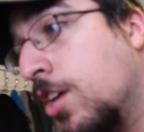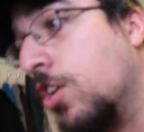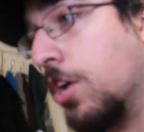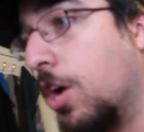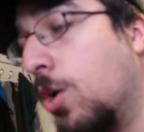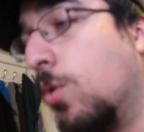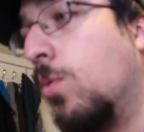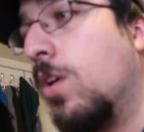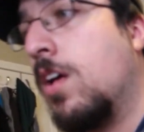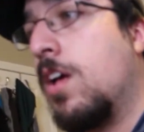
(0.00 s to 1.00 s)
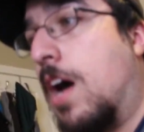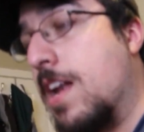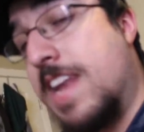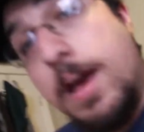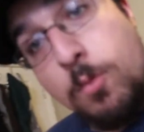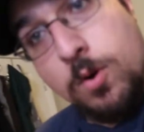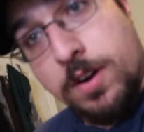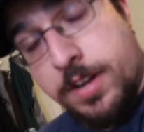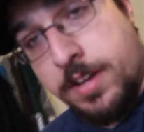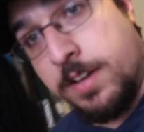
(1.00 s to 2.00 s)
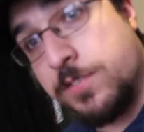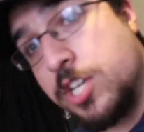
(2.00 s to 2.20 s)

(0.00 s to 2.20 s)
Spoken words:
you know, a network of